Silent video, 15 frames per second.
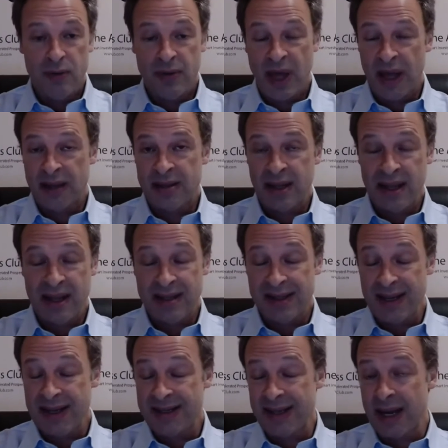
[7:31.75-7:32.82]
That
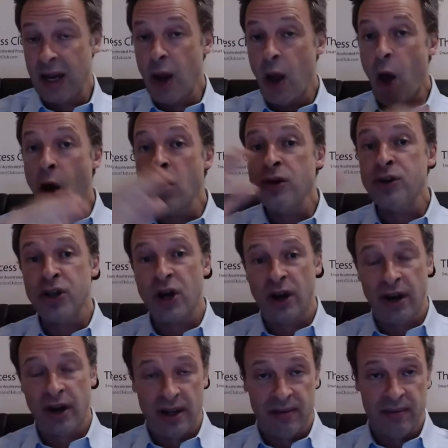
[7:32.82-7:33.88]
it's a long
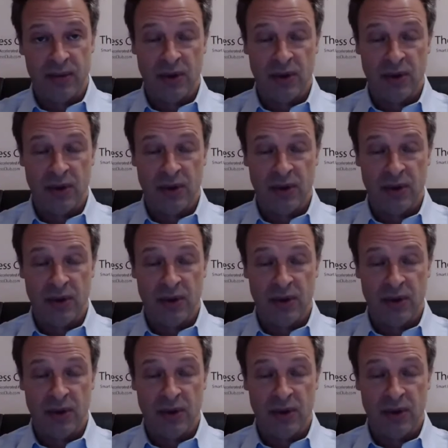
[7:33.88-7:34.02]
journey.